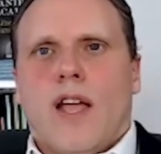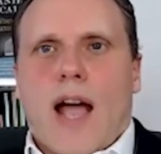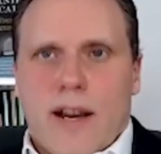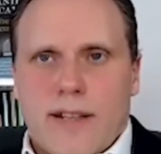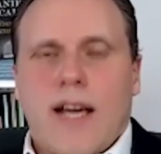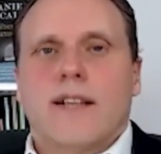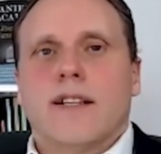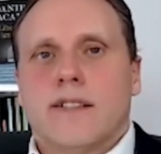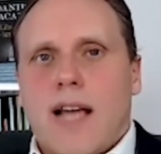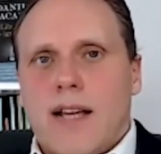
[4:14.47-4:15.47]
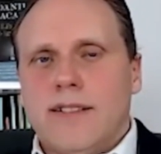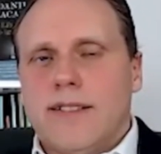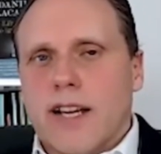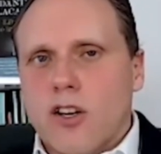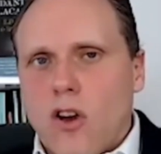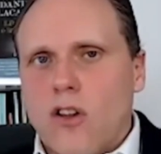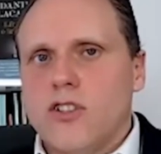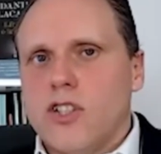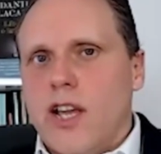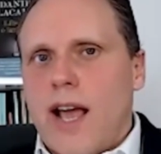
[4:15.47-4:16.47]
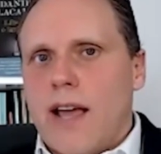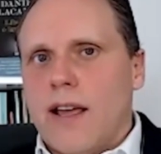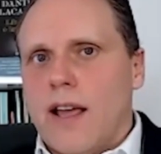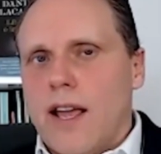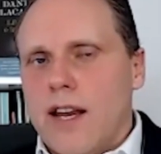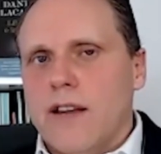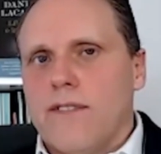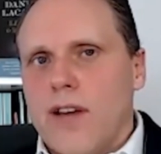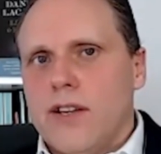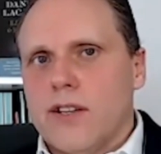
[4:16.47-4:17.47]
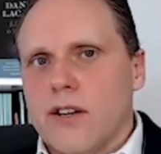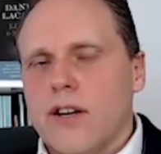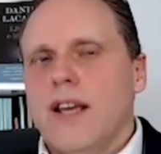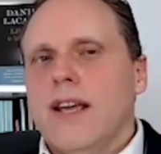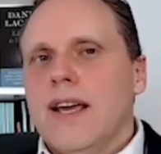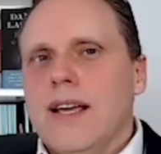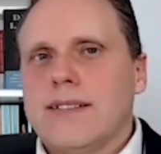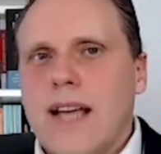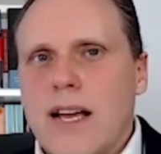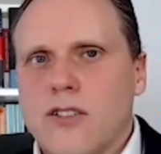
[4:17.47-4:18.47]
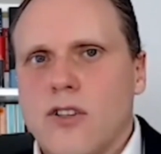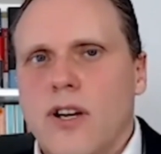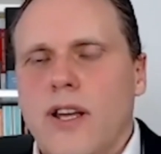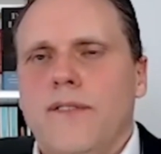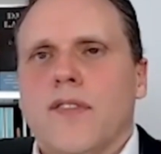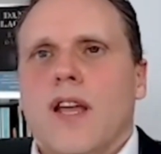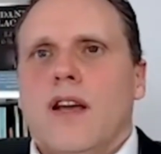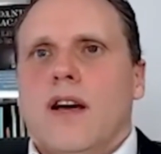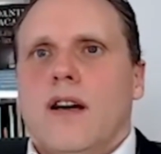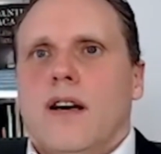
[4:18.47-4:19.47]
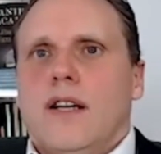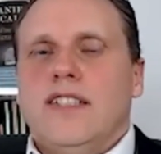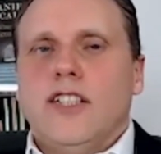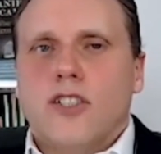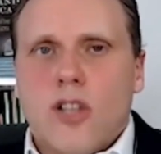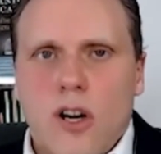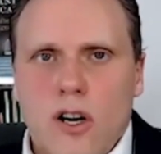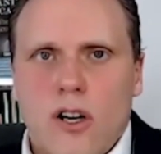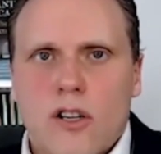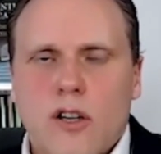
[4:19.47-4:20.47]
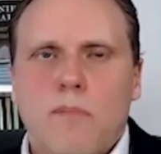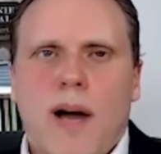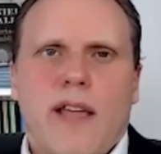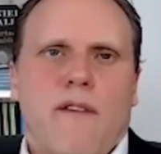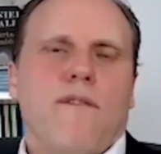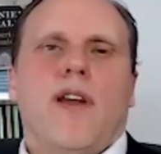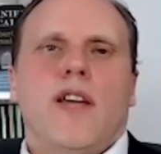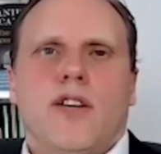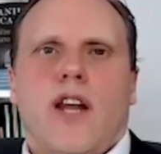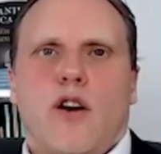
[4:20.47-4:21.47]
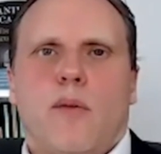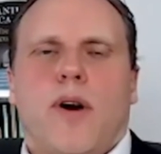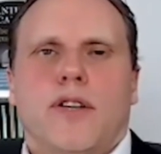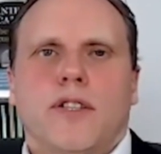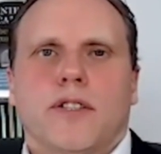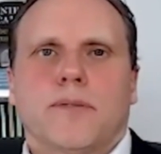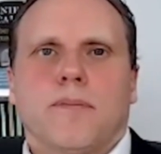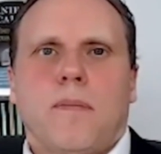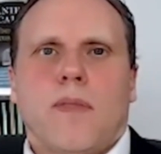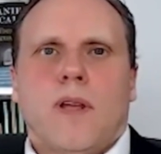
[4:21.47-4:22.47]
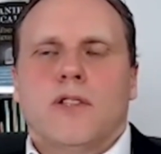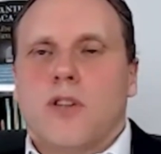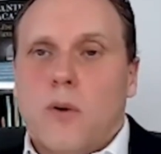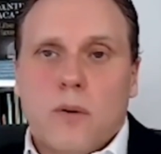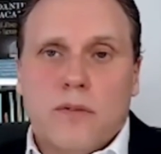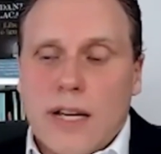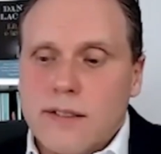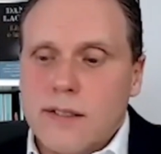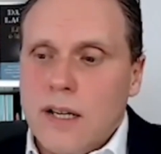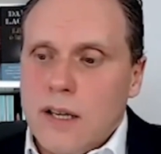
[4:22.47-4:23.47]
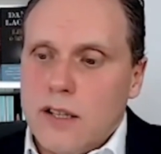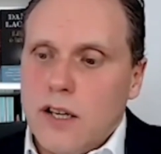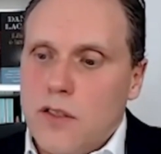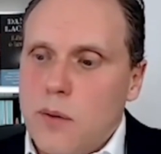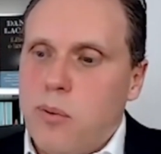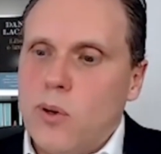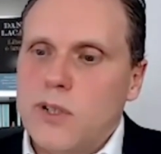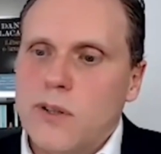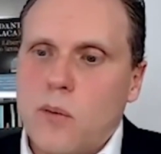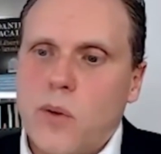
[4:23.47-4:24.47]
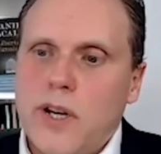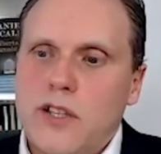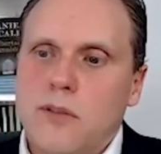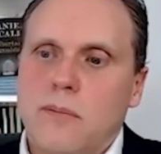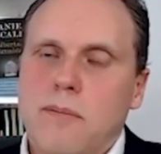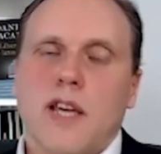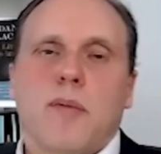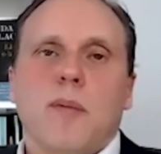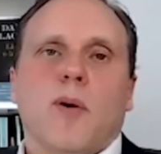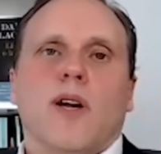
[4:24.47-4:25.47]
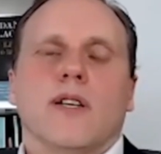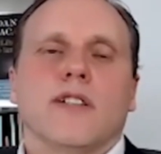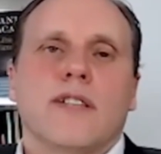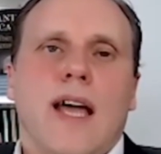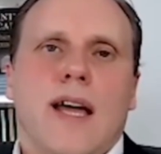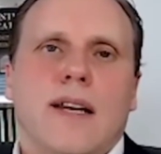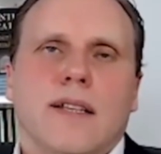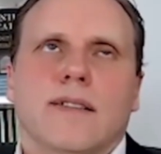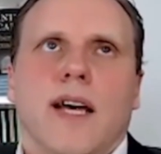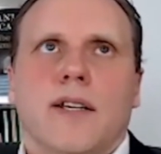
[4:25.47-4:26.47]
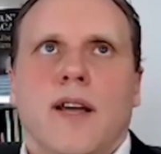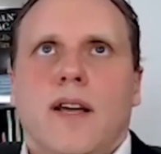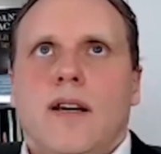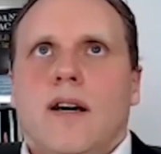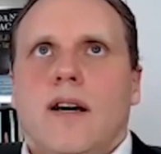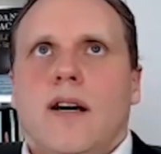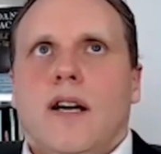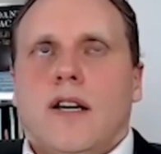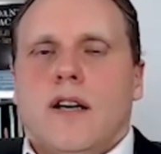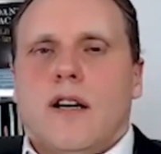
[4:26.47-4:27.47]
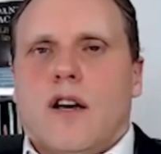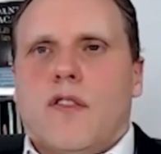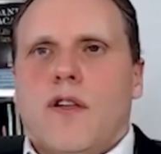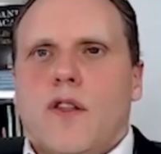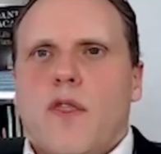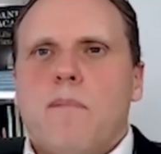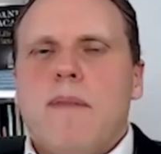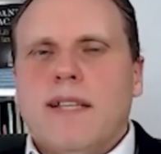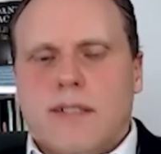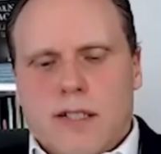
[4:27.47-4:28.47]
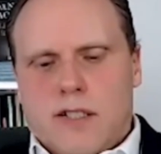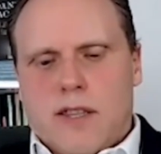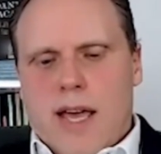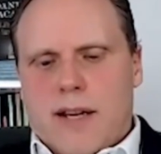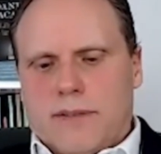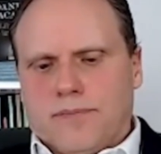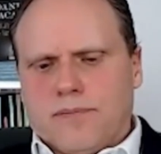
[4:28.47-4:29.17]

and that and technology innovation is actually deterred by inflationary pressures. So that's the point that we need to make people understand is that uh, the message that